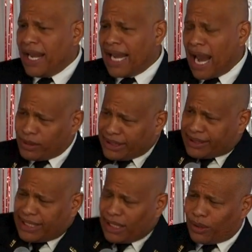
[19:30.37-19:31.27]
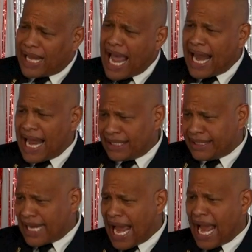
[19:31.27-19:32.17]
And I was a single dad at
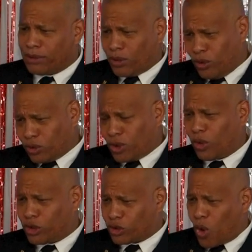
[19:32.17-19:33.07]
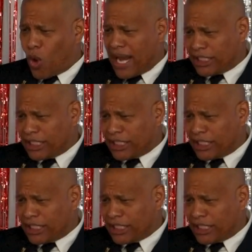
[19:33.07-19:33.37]
the time, so you know the score.